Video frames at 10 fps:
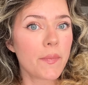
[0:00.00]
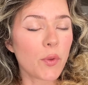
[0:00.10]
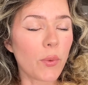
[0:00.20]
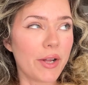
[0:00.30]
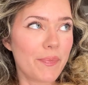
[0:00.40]

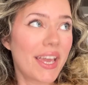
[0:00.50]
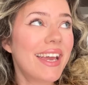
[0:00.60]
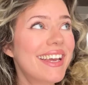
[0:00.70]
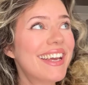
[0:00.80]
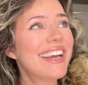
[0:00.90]
well,
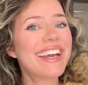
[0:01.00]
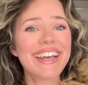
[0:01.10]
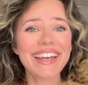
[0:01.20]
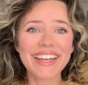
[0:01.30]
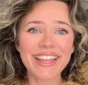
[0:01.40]

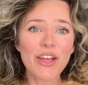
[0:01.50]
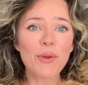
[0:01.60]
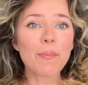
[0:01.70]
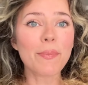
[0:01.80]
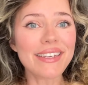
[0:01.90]

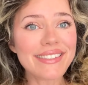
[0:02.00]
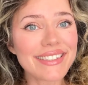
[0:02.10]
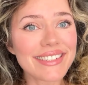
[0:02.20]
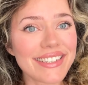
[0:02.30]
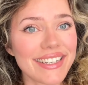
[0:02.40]

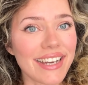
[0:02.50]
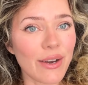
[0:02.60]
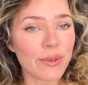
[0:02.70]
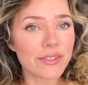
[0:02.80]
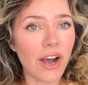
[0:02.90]
basically I
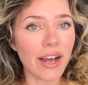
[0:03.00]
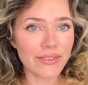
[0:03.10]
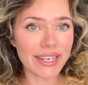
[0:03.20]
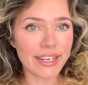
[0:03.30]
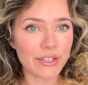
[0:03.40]
was on
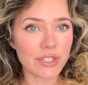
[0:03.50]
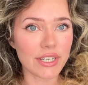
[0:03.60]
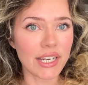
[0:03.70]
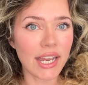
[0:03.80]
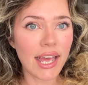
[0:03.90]

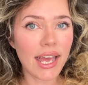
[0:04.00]
vacation